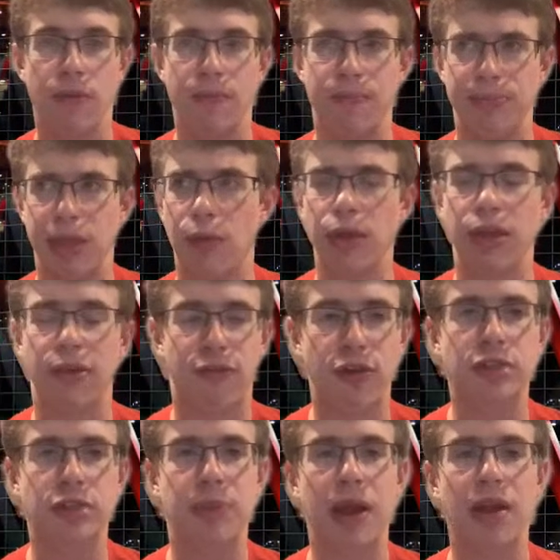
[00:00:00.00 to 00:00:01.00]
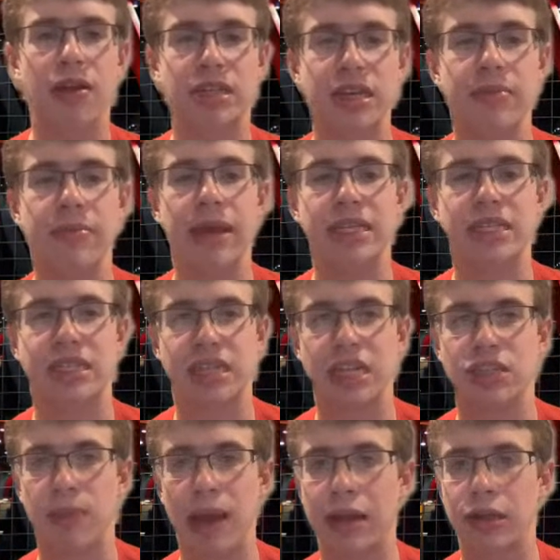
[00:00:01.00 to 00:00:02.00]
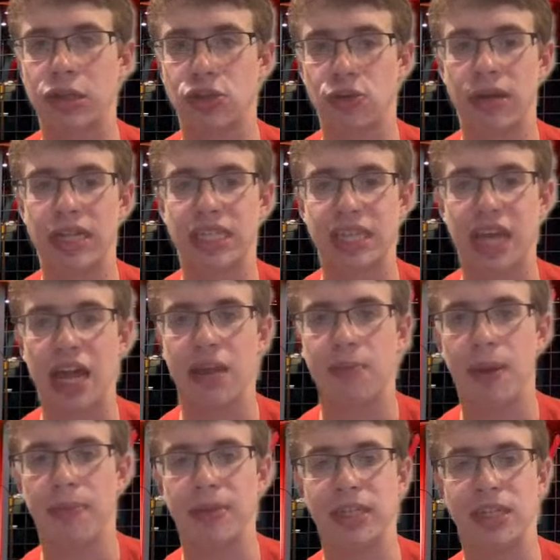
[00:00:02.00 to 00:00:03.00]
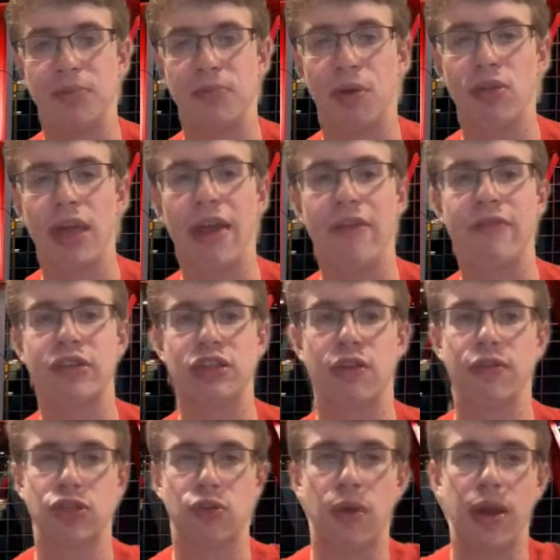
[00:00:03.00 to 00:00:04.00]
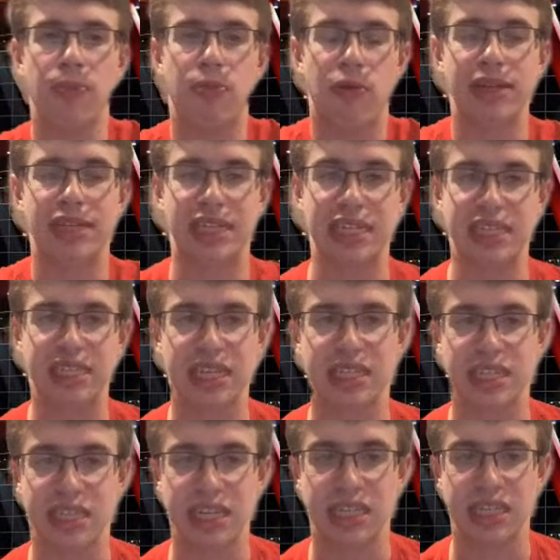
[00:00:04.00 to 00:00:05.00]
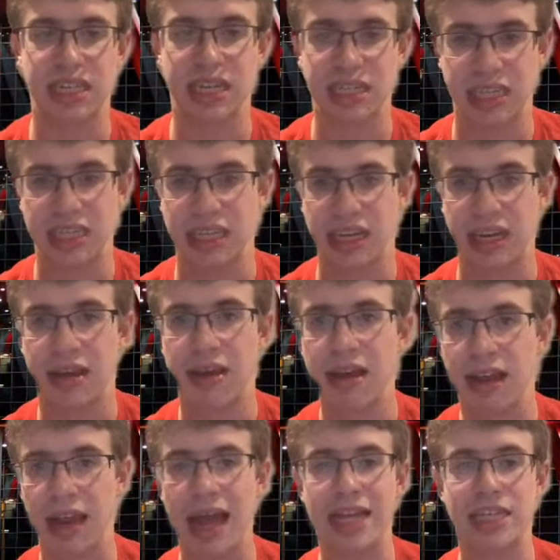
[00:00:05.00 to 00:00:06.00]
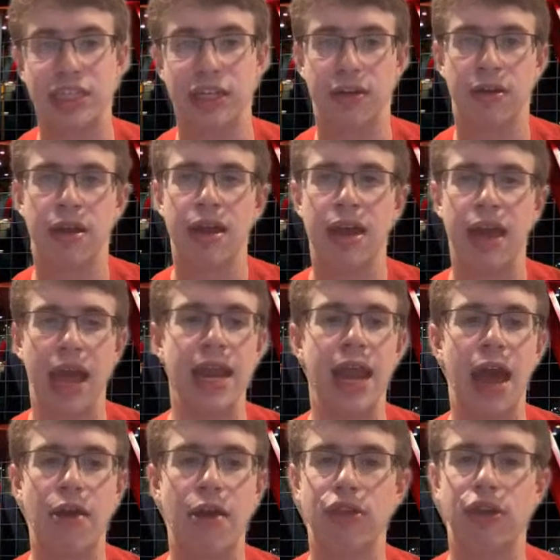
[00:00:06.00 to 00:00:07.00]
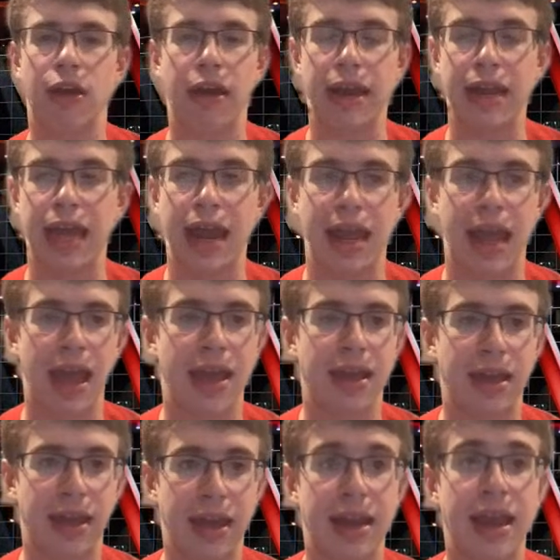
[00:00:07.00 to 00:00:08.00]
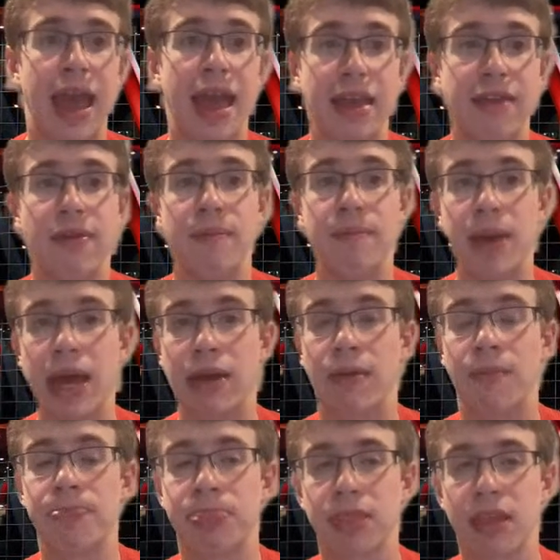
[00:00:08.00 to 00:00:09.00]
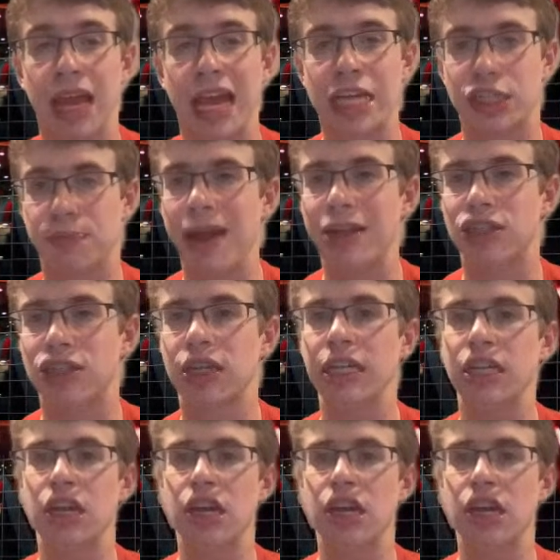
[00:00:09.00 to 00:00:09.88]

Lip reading: were the first pair of teammates since Michael Jordan and Scottie Pippen to both average over 20 points and 6 assists in the season last year. And now they're gonna get even better, especially